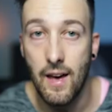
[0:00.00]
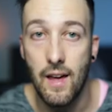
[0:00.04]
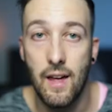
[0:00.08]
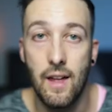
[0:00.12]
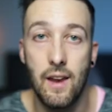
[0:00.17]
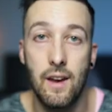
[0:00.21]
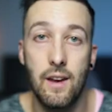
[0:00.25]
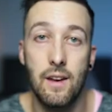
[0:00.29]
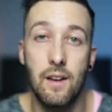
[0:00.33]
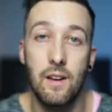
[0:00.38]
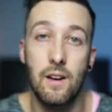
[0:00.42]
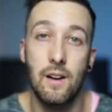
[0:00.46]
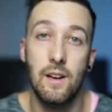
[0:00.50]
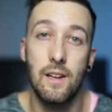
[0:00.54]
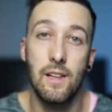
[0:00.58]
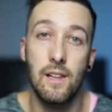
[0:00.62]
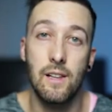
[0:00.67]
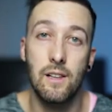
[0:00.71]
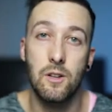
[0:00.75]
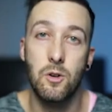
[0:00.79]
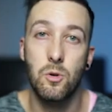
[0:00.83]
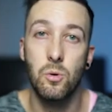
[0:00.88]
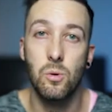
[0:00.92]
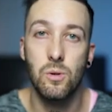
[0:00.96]
and
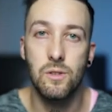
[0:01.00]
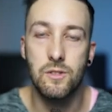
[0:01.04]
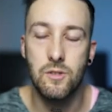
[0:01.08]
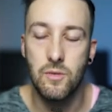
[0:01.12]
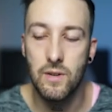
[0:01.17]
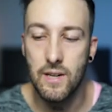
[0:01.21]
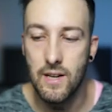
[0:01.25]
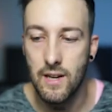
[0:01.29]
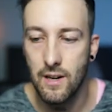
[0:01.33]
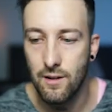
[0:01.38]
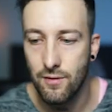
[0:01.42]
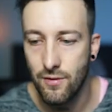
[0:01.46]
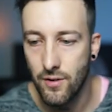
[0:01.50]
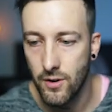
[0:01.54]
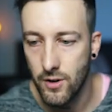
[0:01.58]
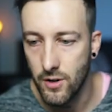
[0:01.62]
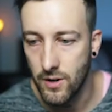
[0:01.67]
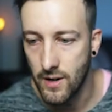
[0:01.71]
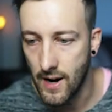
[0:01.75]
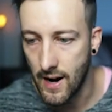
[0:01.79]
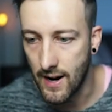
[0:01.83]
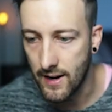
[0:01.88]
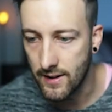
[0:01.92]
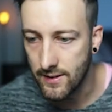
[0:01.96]
little cool trick here for
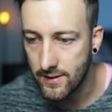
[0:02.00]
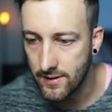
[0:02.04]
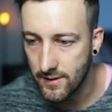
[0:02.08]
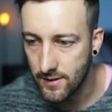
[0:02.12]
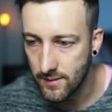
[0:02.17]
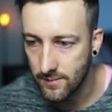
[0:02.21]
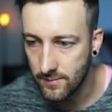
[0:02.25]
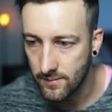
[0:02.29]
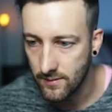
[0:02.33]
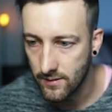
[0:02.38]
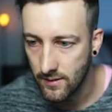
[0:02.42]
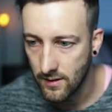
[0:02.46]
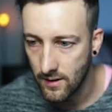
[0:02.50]
you guys.